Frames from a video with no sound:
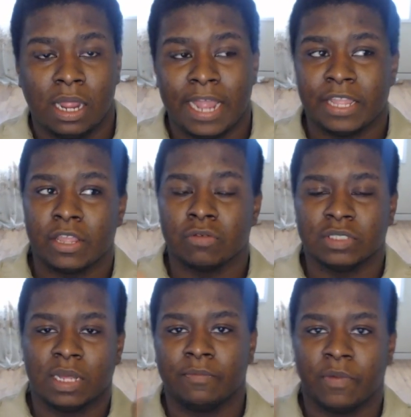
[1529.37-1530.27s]
and you
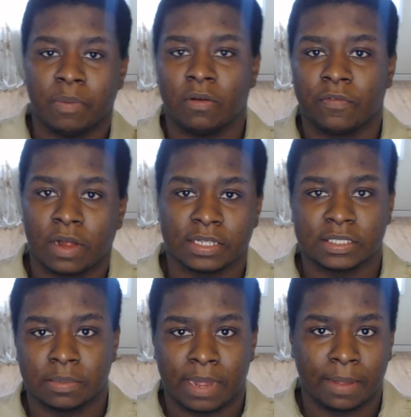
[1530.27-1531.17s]
use them for both
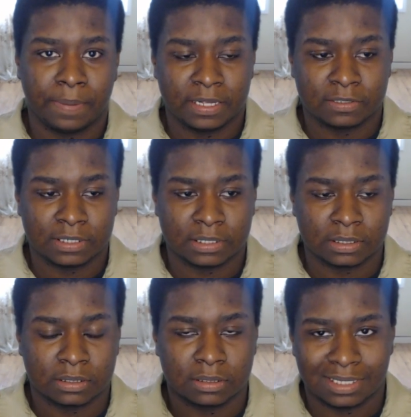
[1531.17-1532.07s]
custom I P
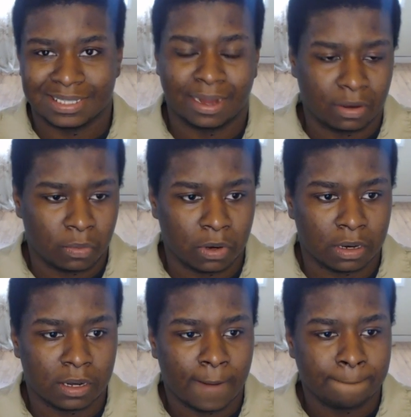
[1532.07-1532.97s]
addresses. That's not gonna work.